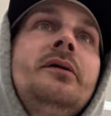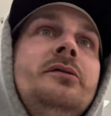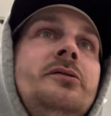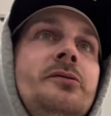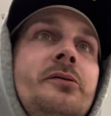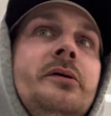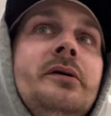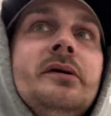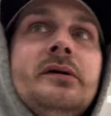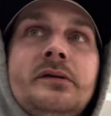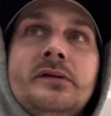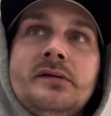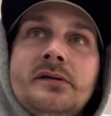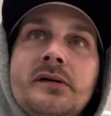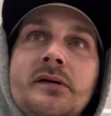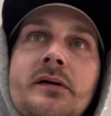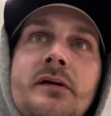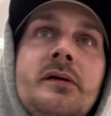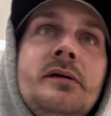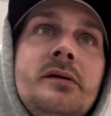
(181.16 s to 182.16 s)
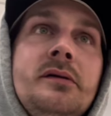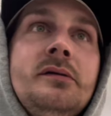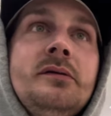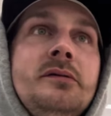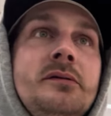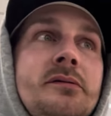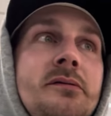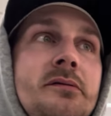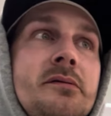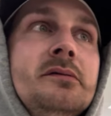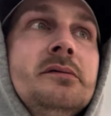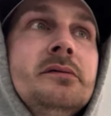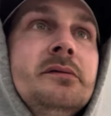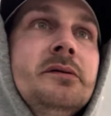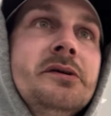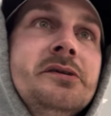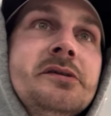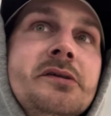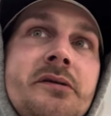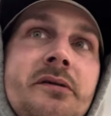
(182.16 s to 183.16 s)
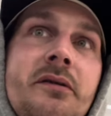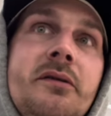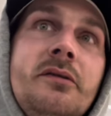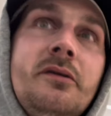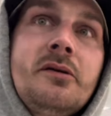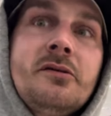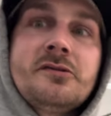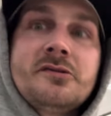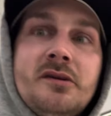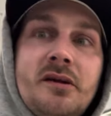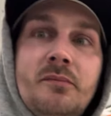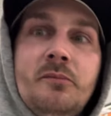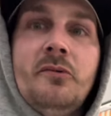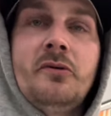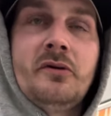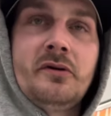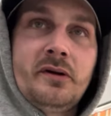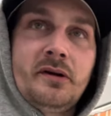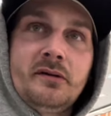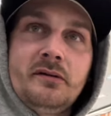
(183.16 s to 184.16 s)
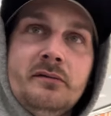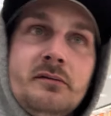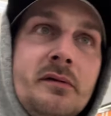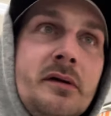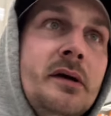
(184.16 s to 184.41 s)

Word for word: here toy hunting. Was it Thursday morning?